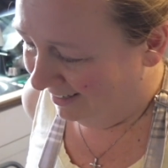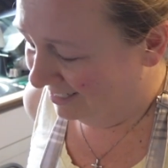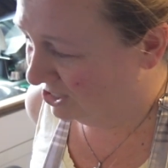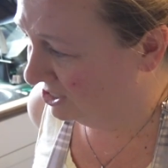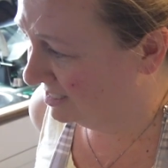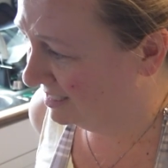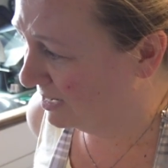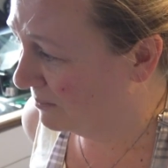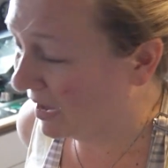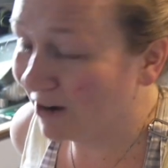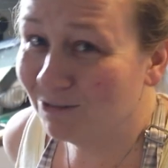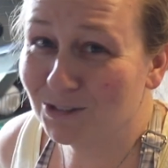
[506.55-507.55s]

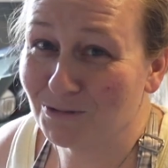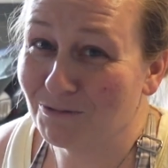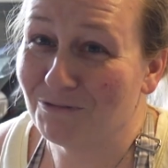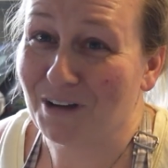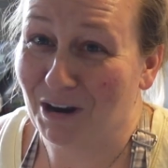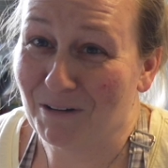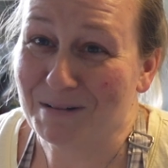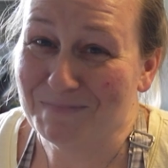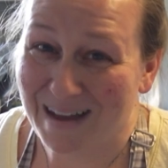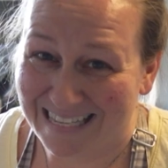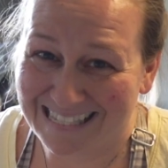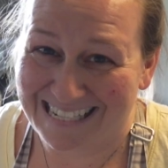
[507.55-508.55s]
Tomatoes are very
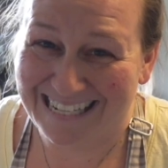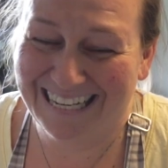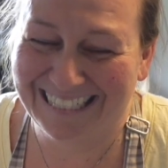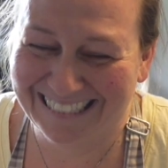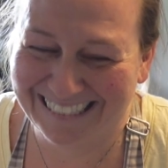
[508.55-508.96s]
messy.